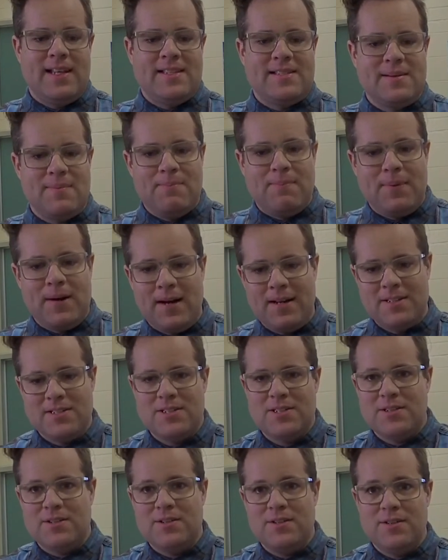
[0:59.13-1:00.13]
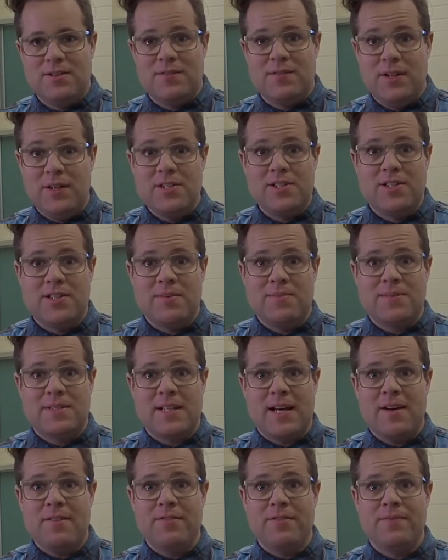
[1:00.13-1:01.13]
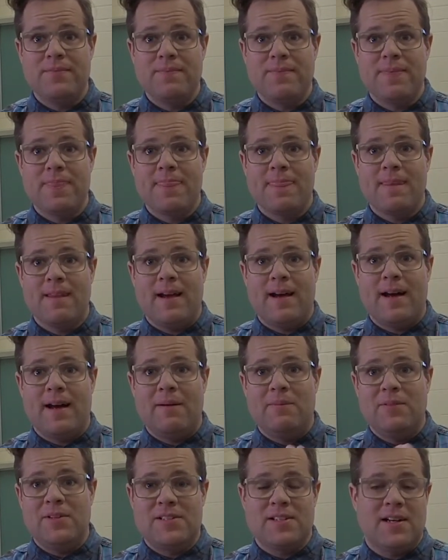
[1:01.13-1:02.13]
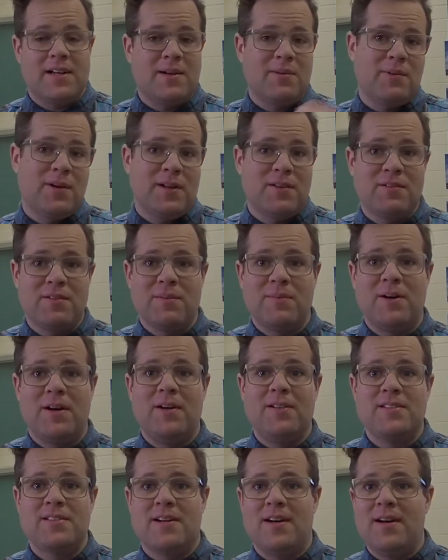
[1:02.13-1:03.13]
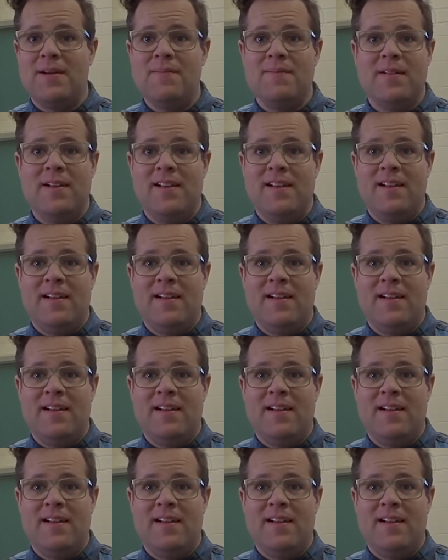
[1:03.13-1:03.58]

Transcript: There's a bunch of YouTube stuff, which I can work through at my own time,